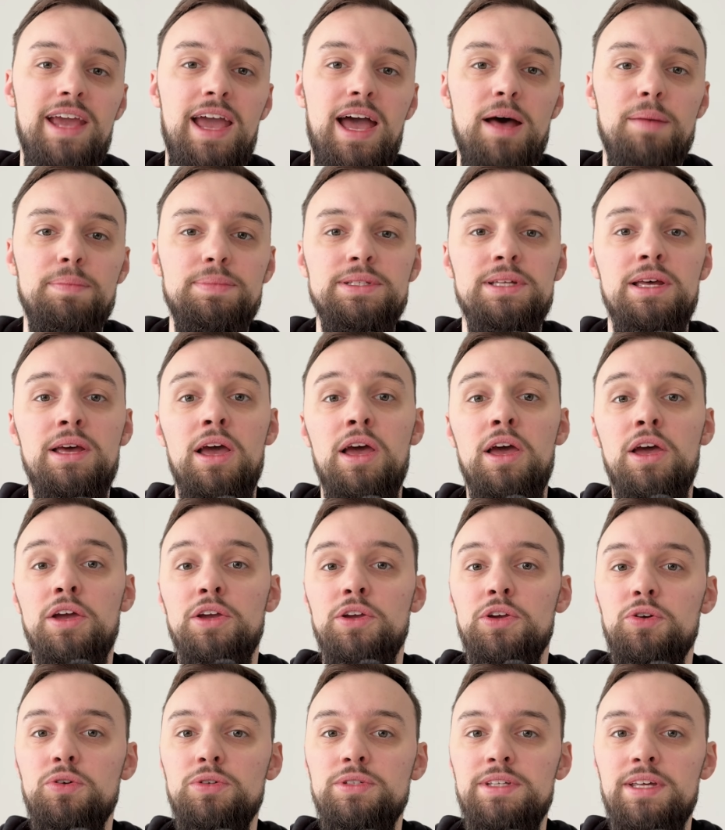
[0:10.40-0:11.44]
apps
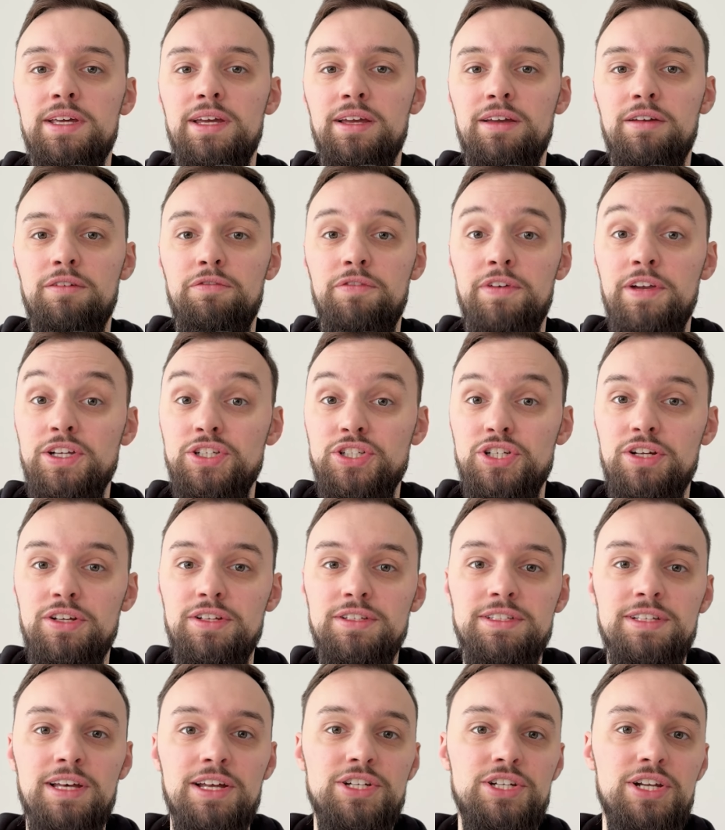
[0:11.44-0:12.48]
using
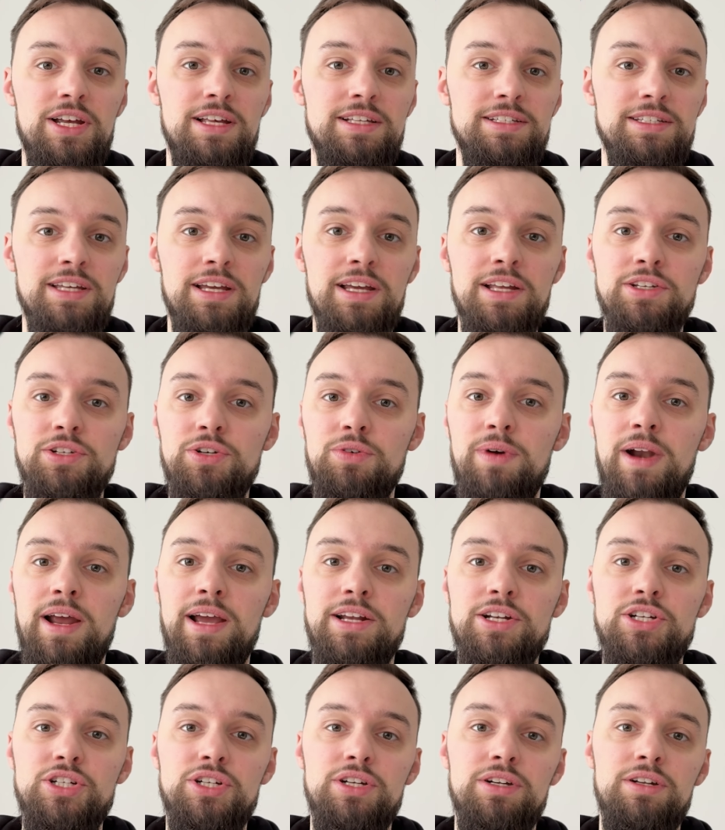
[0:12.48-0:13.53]
features such as
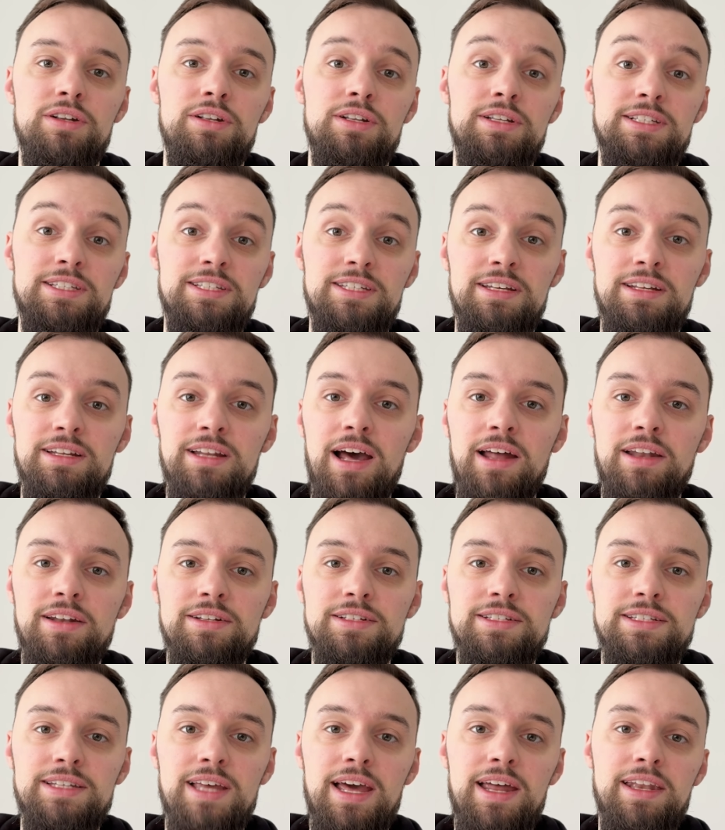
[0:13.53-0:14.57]
interaction, scene
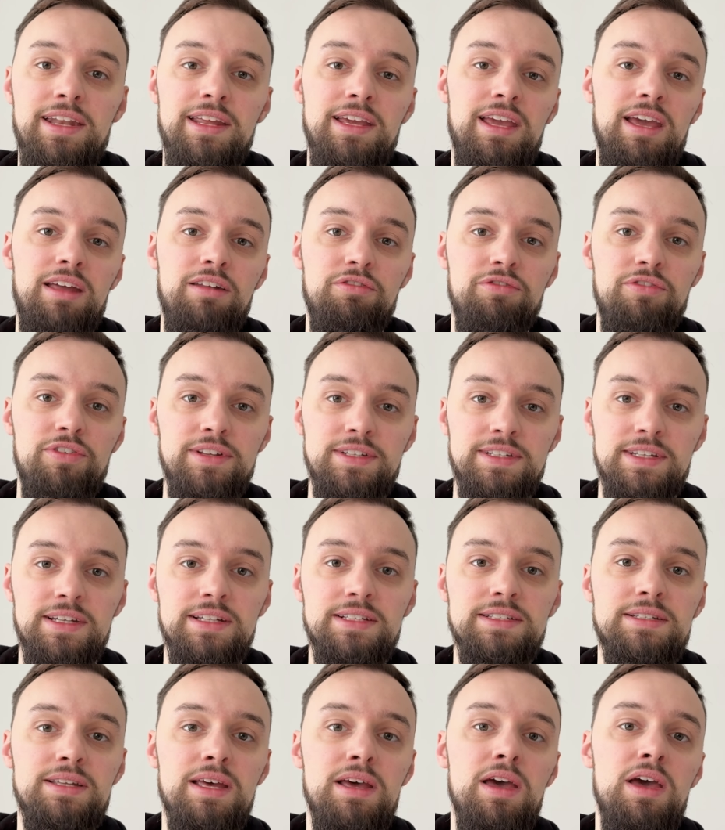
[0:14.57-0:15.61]
understanding, and
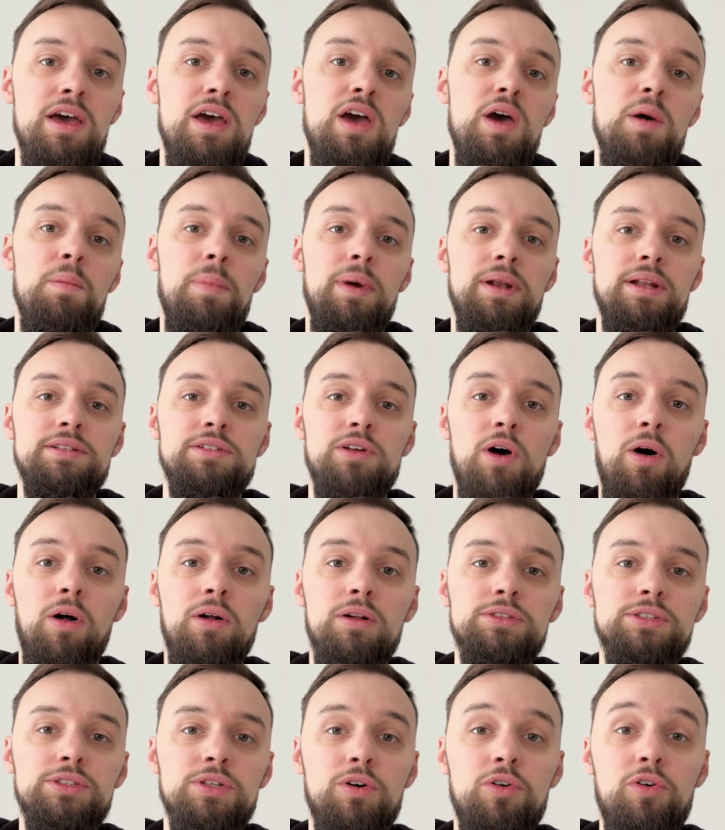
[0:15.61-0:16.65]
physics, but it's
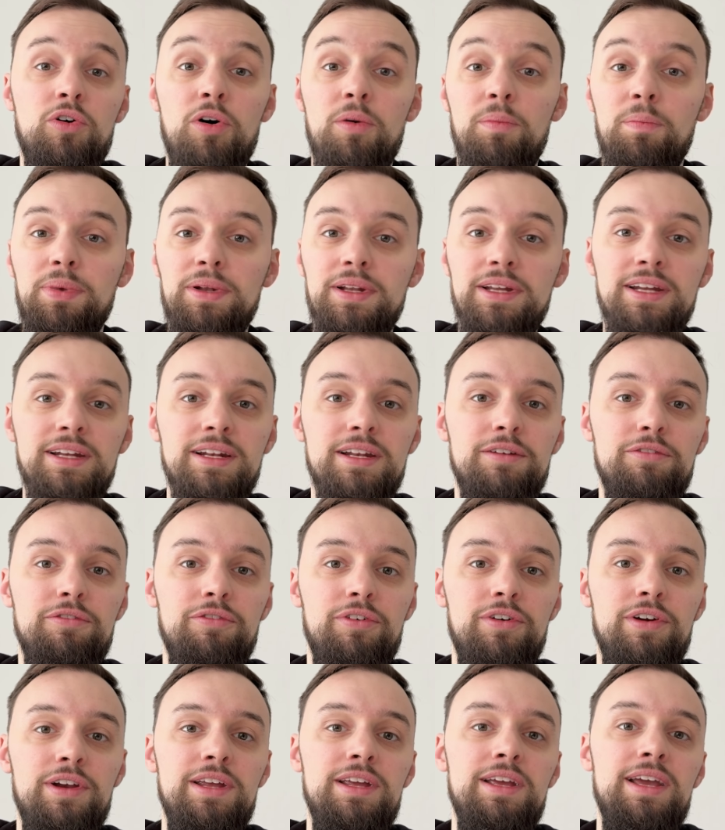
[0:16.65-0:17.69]
also completely
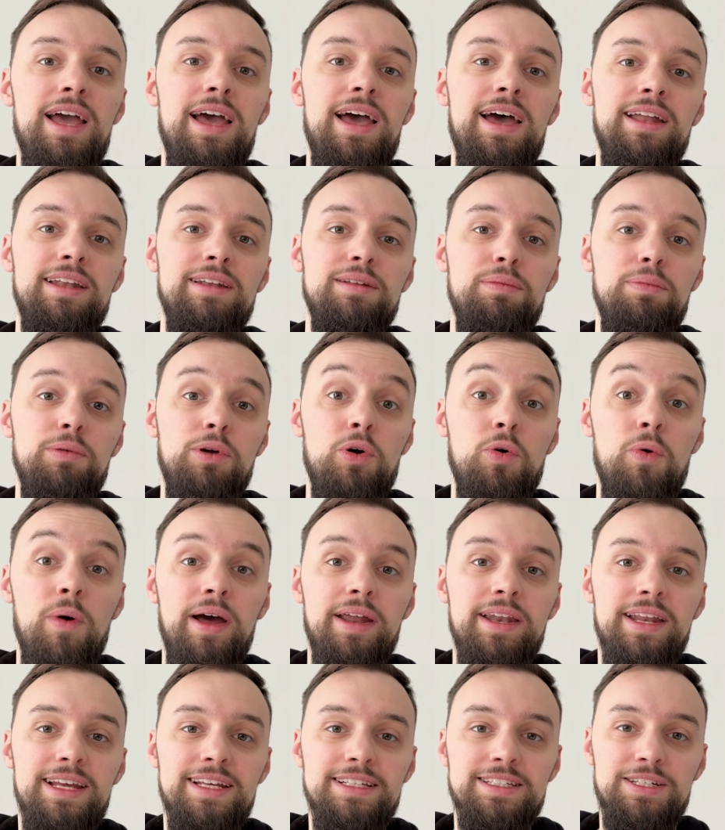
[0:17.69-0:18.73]
free and
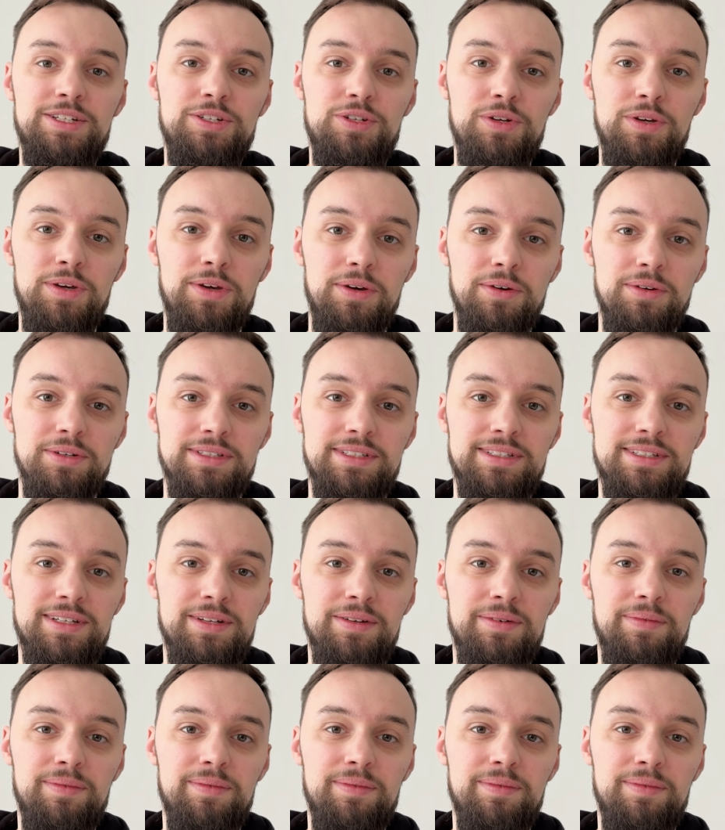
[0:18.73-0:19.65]
quite easy to use.